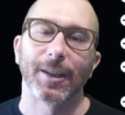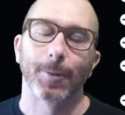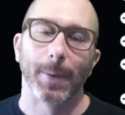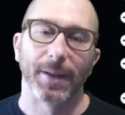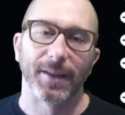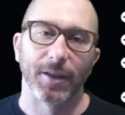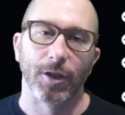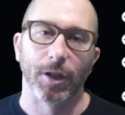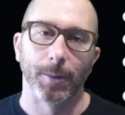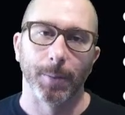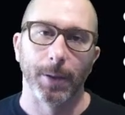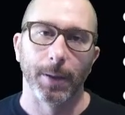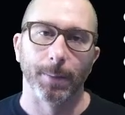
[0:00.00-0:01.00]

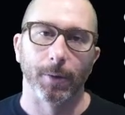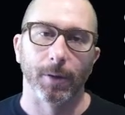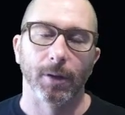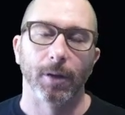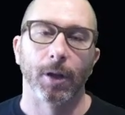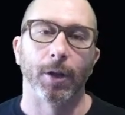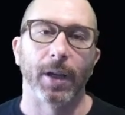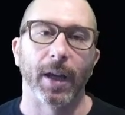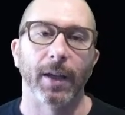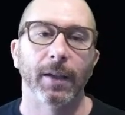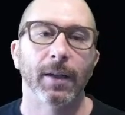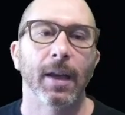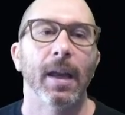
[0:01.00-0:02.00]
messaging people.
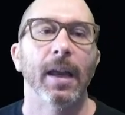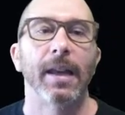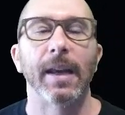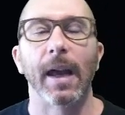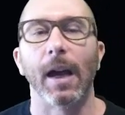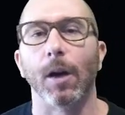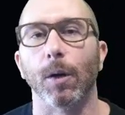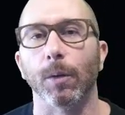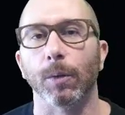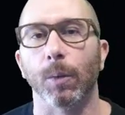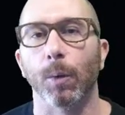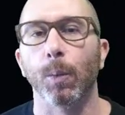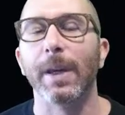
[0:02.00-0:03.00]
Okay.
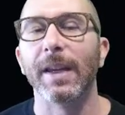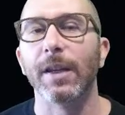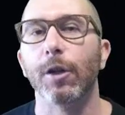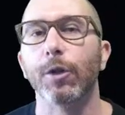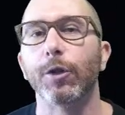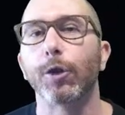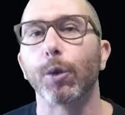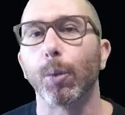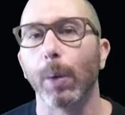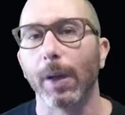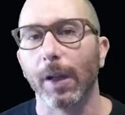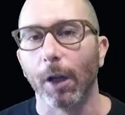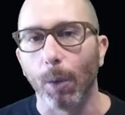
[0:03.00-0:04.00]
Now we use
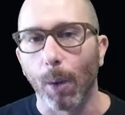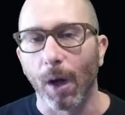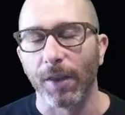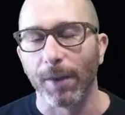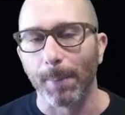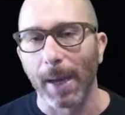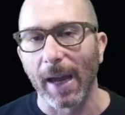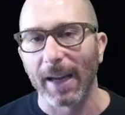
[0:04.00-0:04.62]
Twillo on the back